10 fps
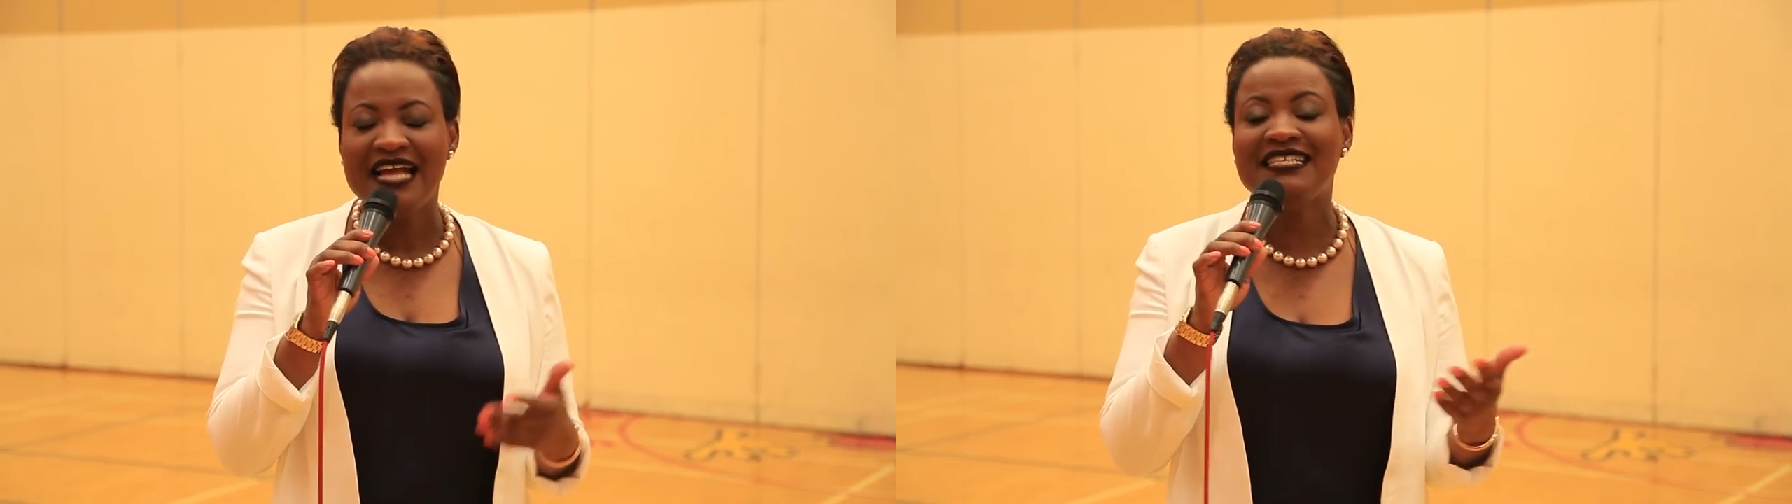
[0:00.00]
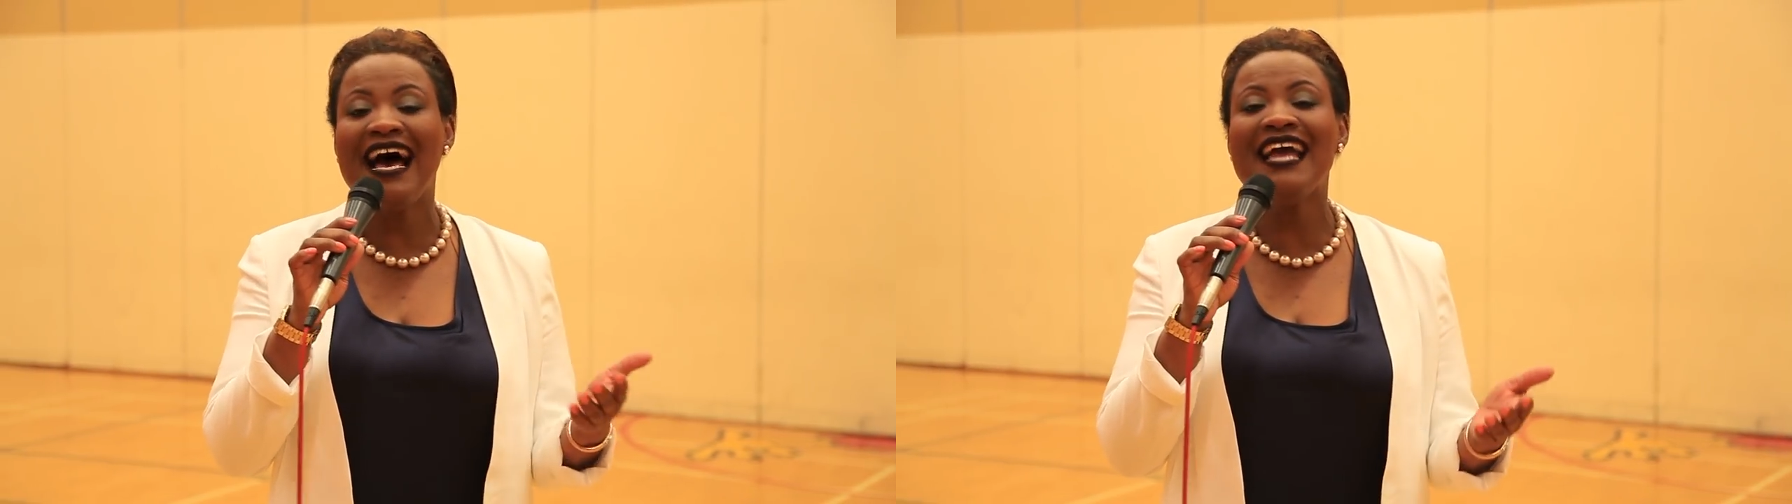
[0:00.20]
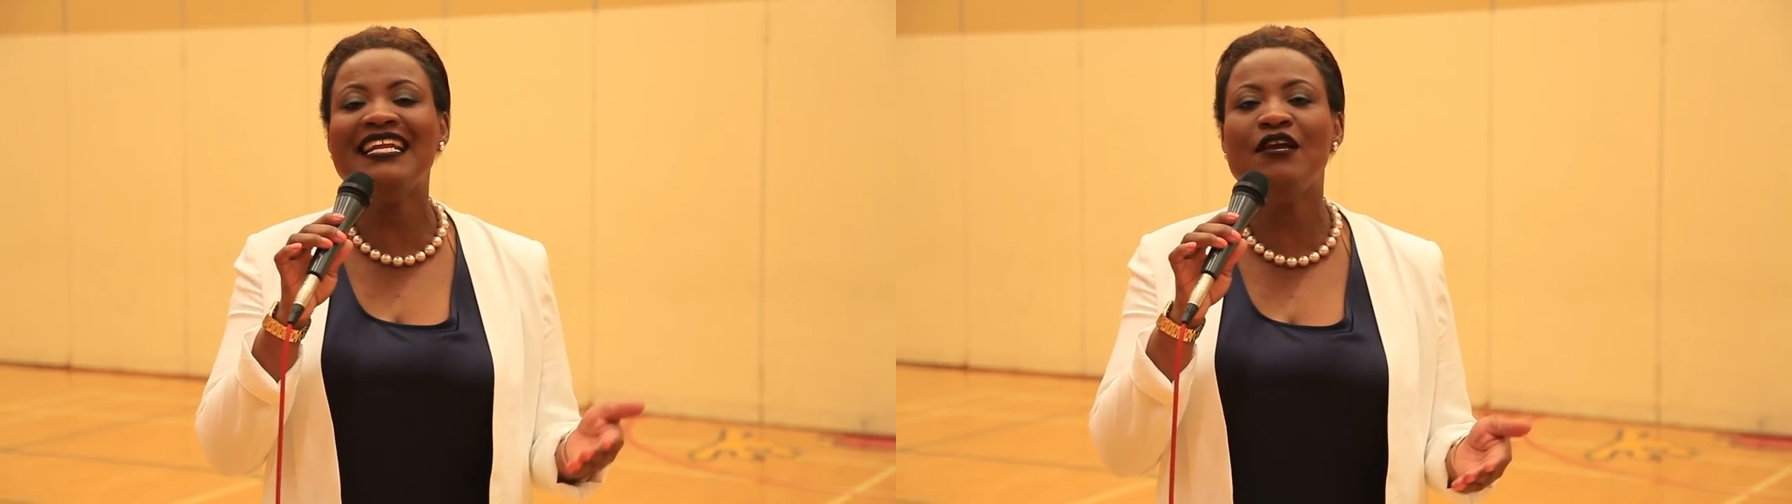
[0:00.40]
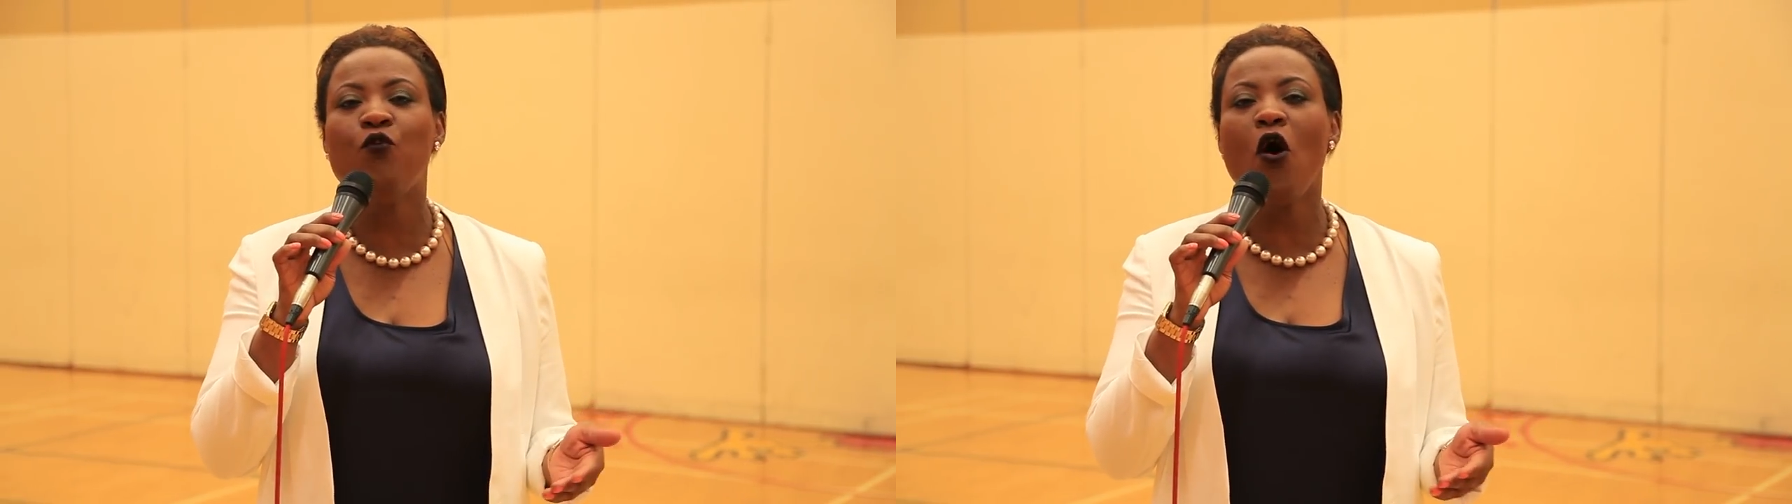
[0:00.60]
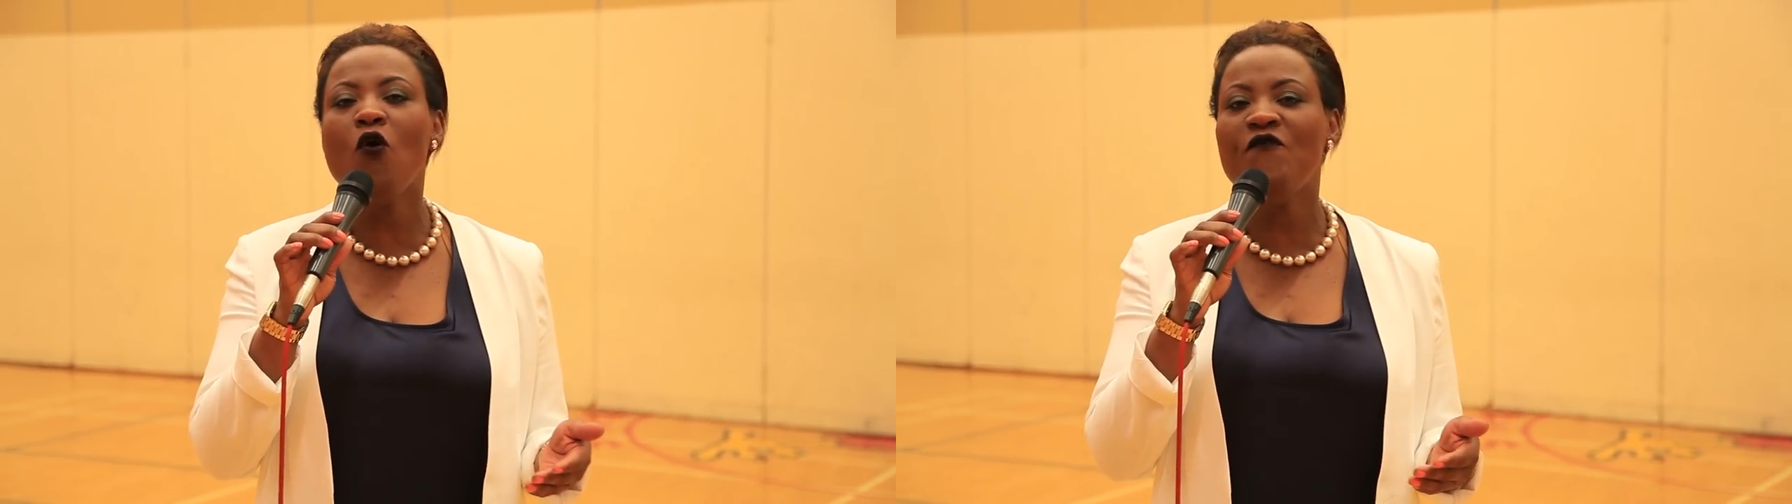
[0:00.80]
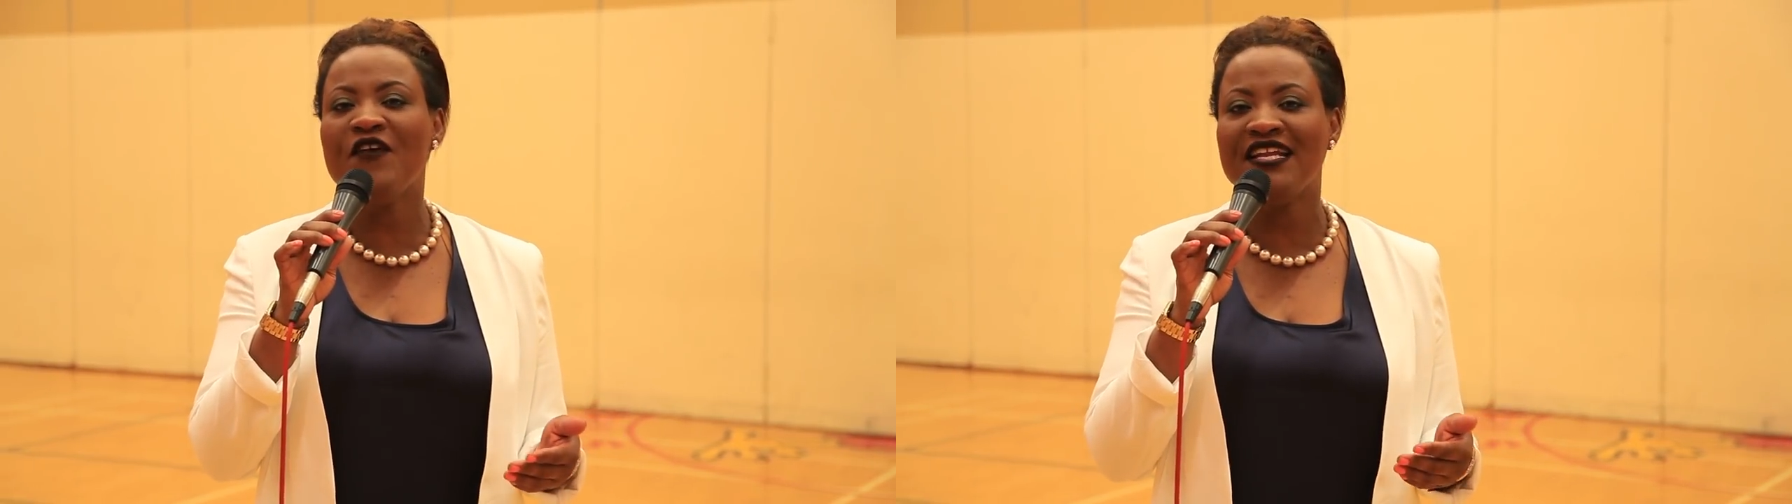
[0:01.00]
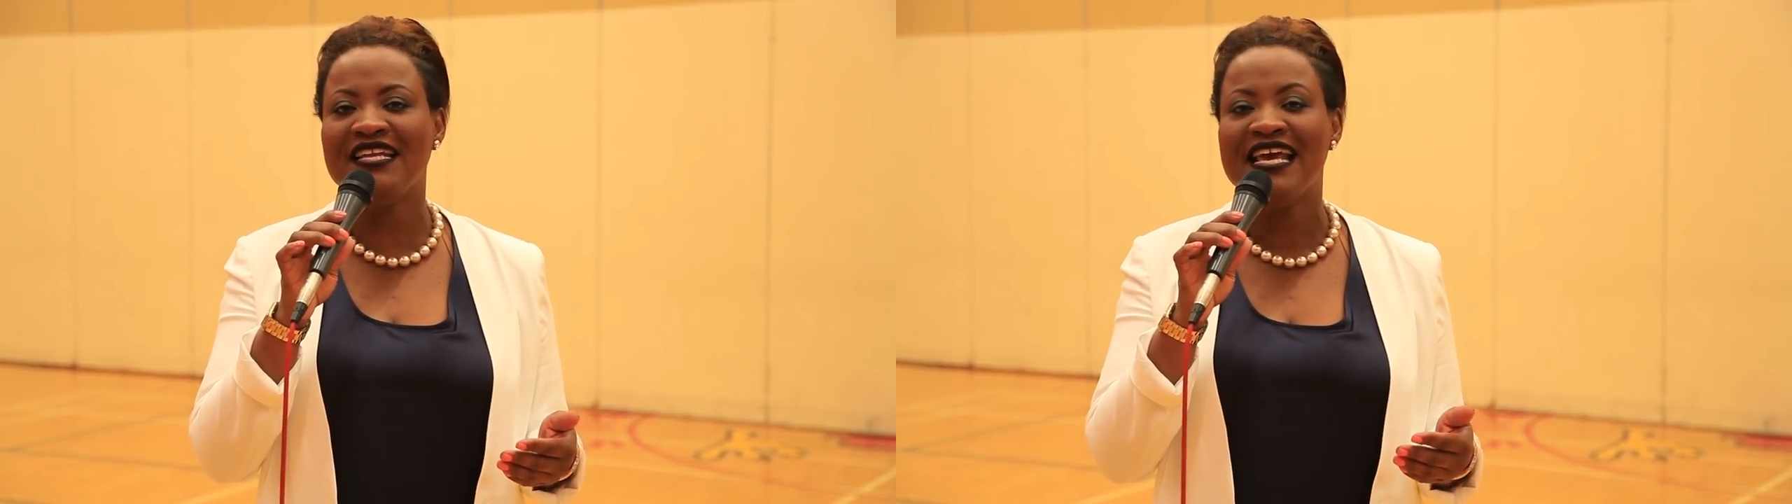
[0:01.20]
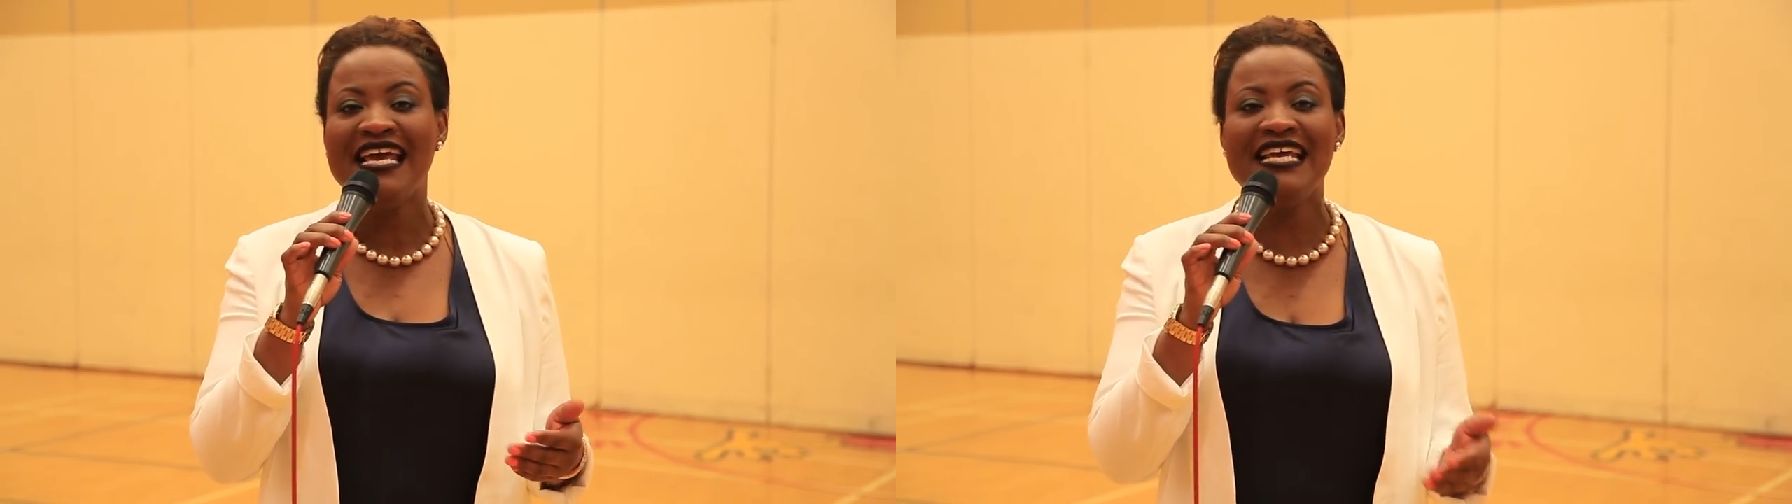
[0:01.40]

Tightly woven